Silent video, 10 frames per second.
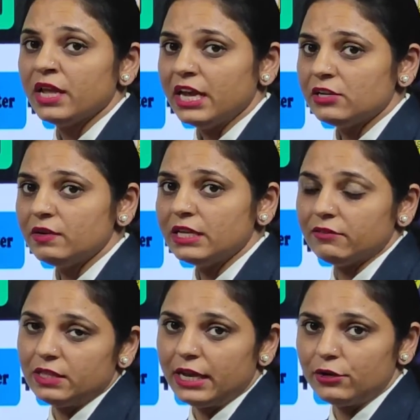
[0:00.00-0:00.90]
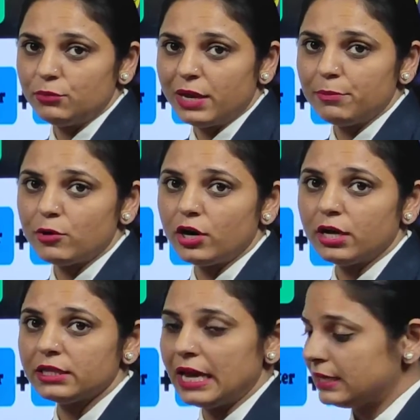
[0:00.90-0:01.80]
It will give the end
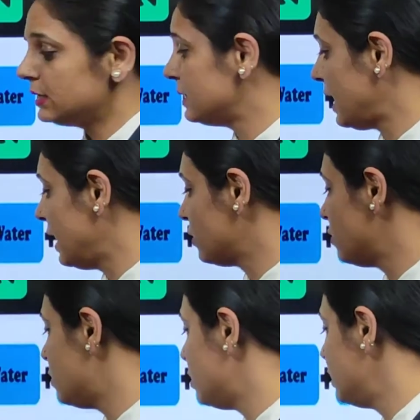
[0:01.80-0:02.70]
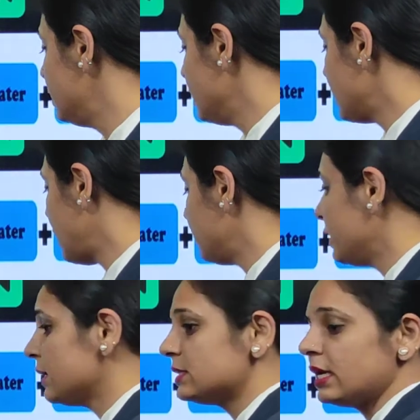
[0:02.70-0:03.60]
product, that is the alcohol,
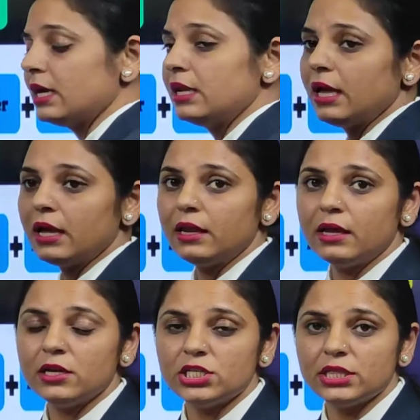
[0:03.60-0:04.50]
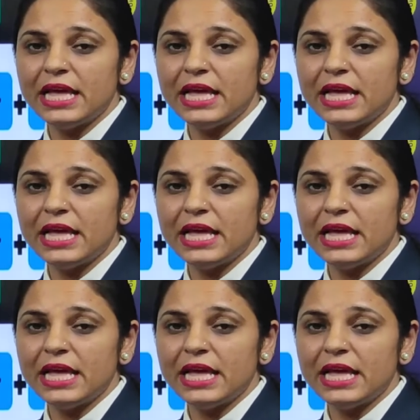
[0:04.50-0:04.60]
carbon dioxide and energy.